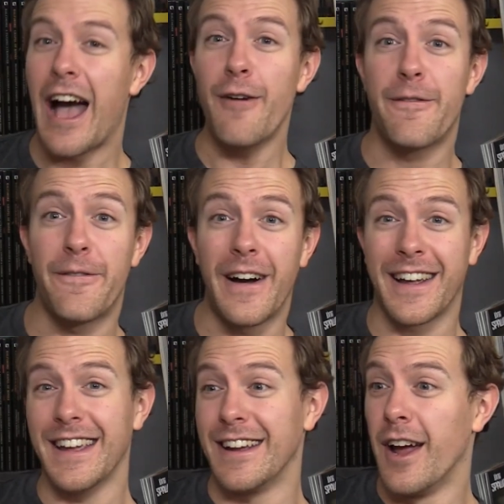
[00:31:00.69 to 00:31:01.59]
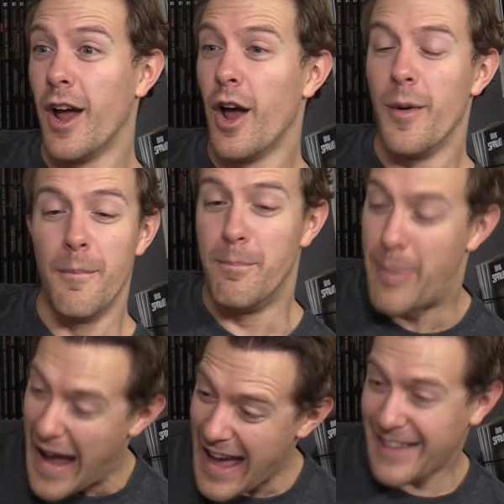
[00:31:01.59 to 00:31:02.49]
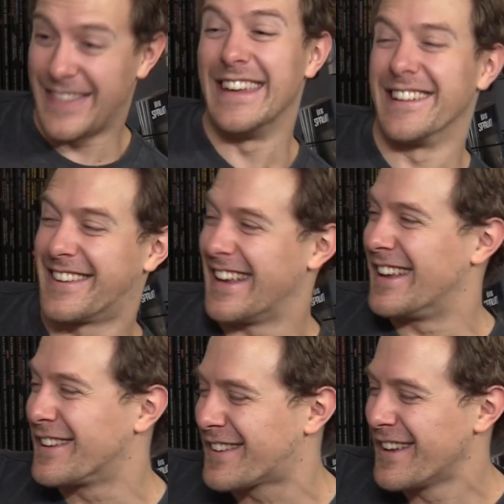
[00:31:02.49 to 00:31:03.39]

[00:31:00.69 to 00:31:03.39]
how fucking bad this is